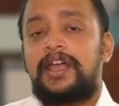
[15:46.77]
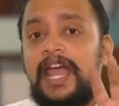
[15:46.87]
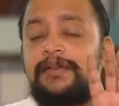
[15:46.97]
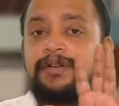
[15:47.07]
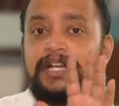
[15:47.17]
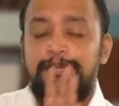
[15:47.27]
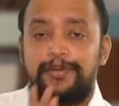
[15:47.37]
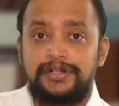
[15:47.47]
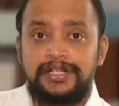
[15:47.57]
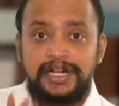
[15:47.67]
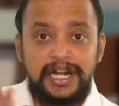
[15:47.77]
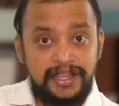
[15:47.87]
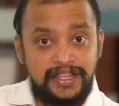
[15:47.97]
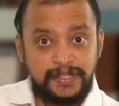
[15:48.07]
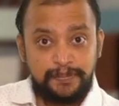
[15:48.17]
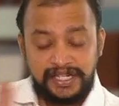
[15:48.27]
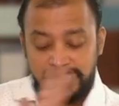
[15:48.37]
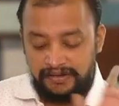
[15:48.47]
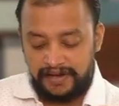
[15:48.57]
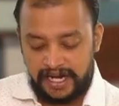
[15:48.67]
can be deposited in the
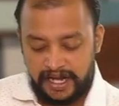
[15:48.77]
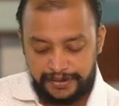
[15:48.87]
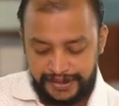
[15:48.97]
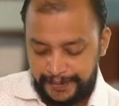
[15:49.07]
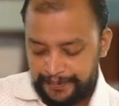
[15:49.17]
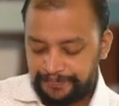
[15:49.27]
special warehouse.